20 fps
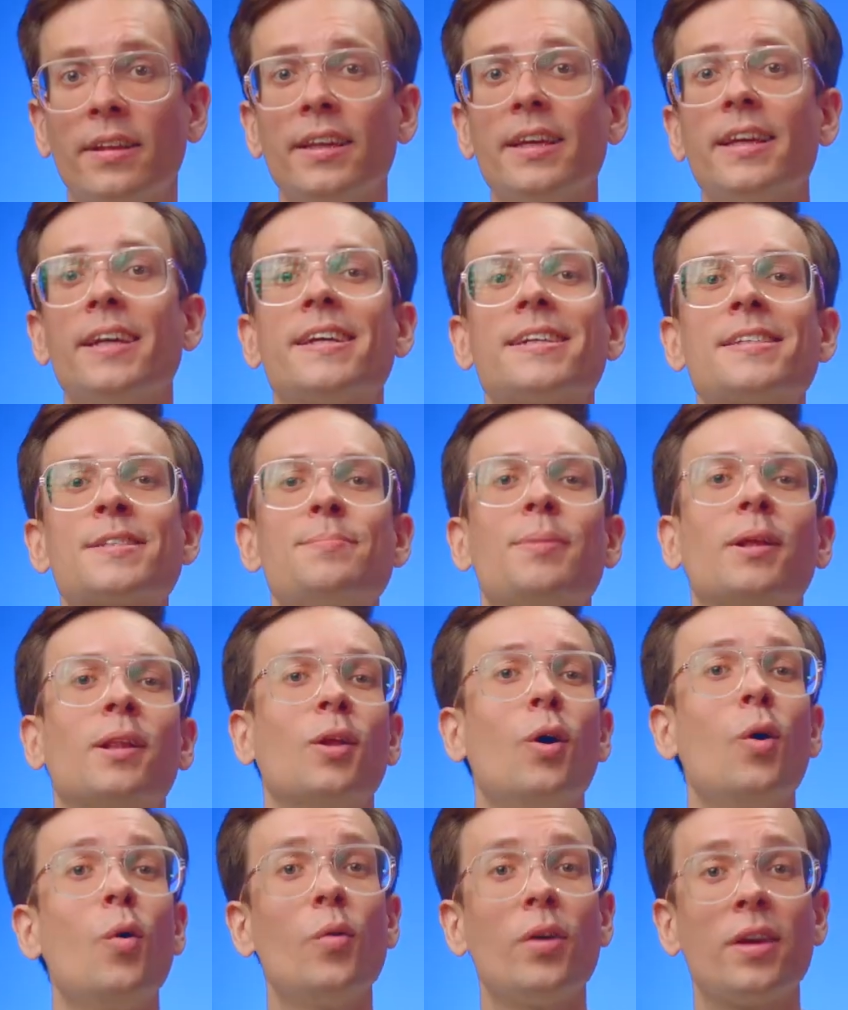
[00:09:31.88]
link is
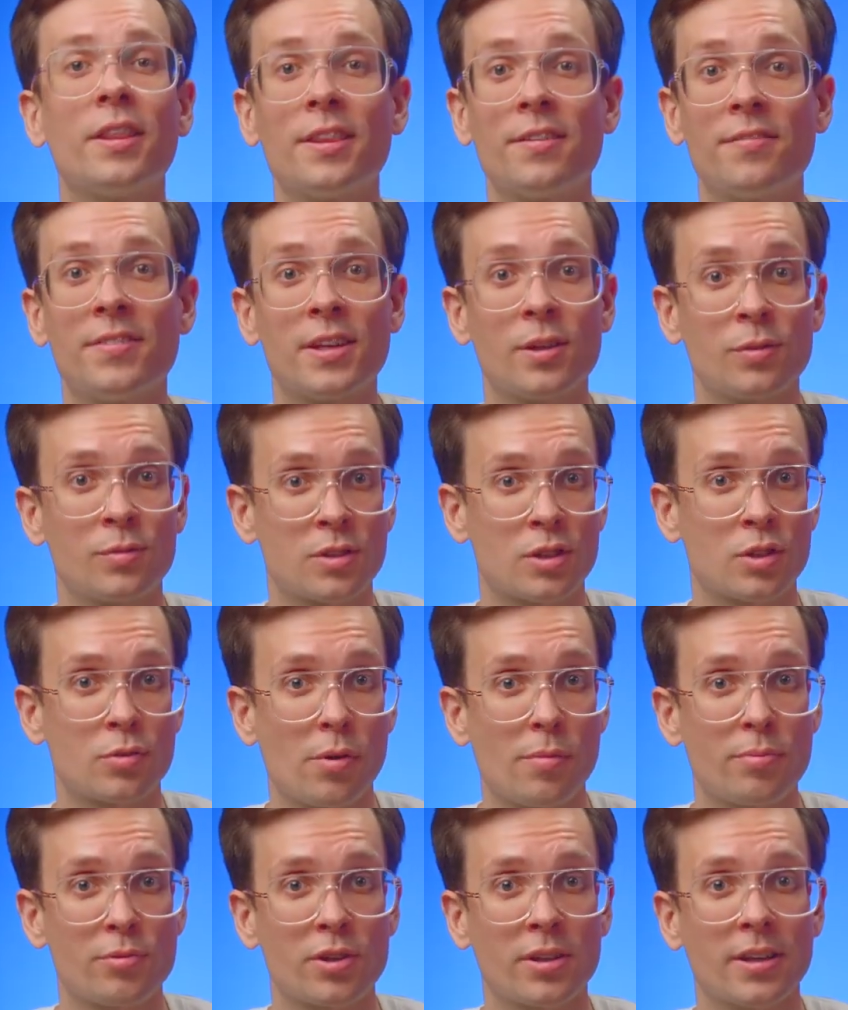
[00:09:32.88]
below in the video
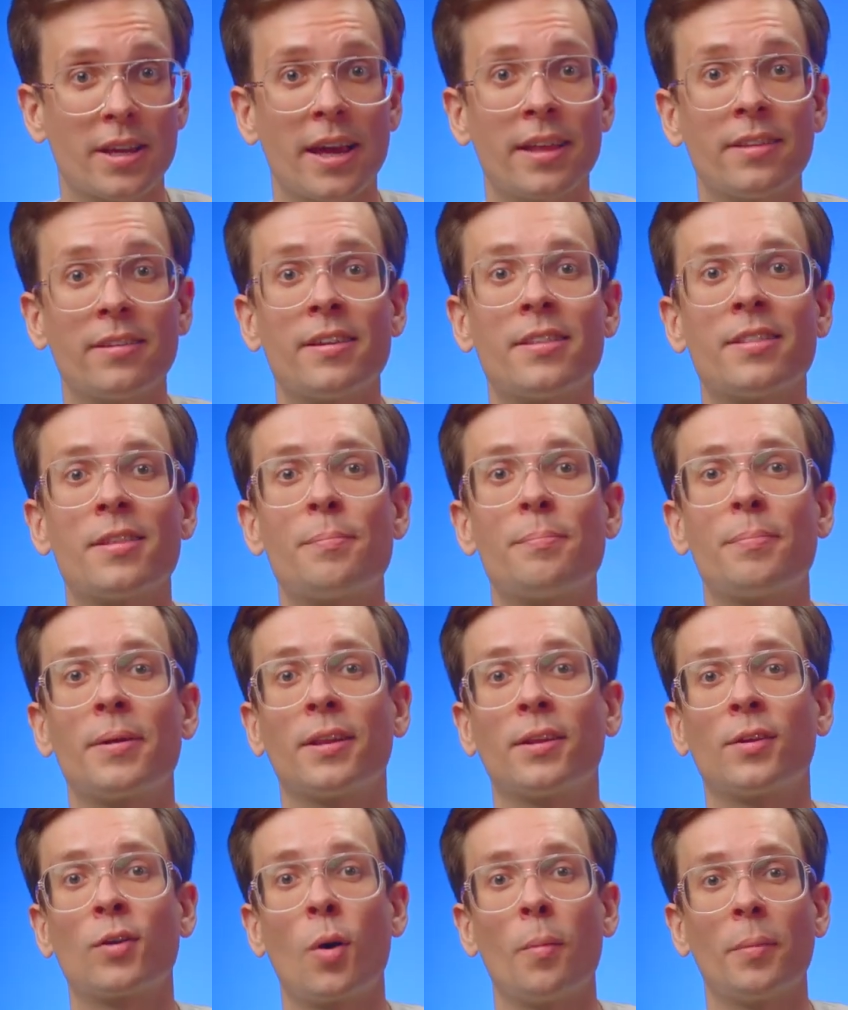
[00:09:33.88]
description and in the
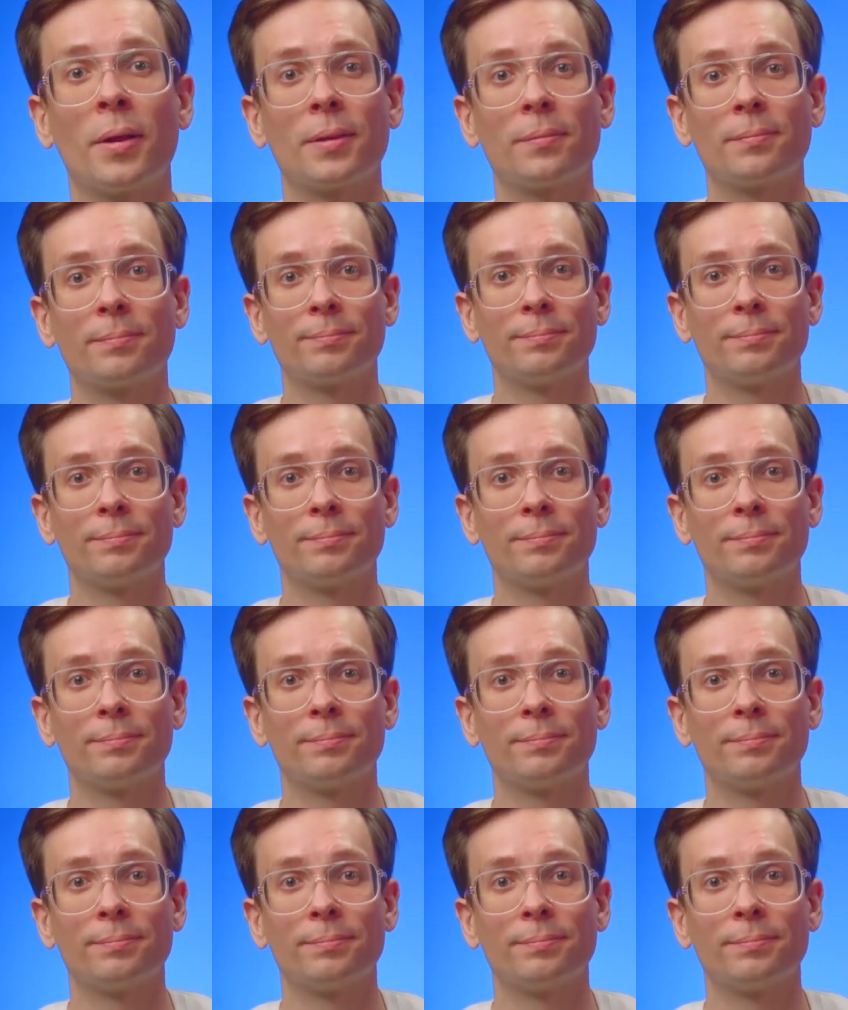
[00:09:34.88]
pinned comment.